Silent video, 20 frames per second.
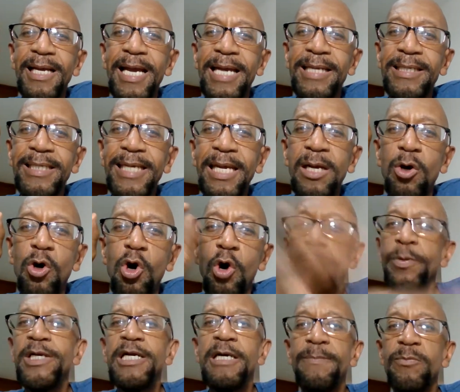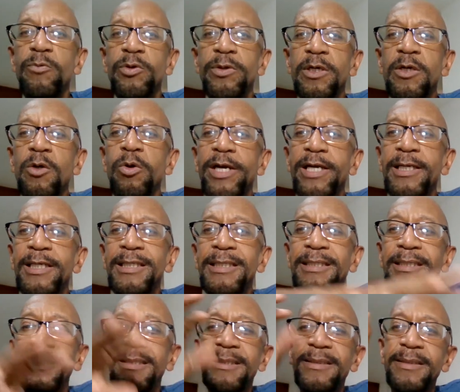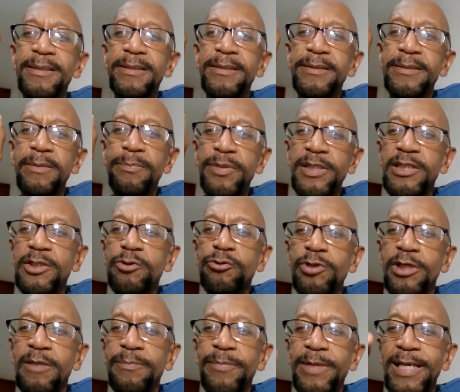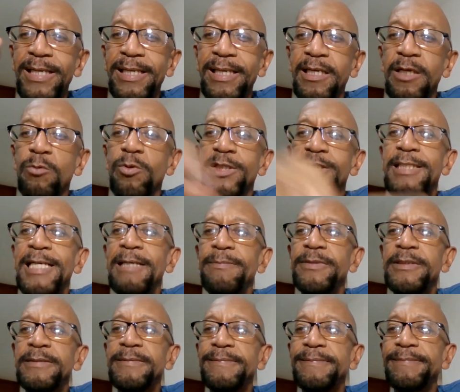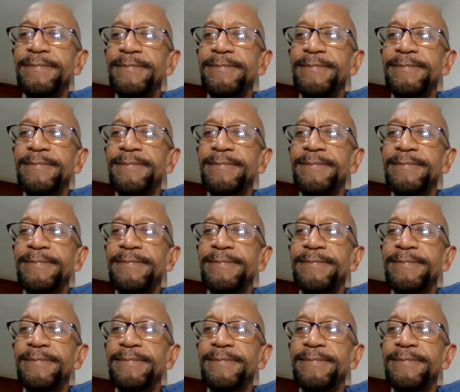And they open up real quickly to please Trump. And then look what's happened.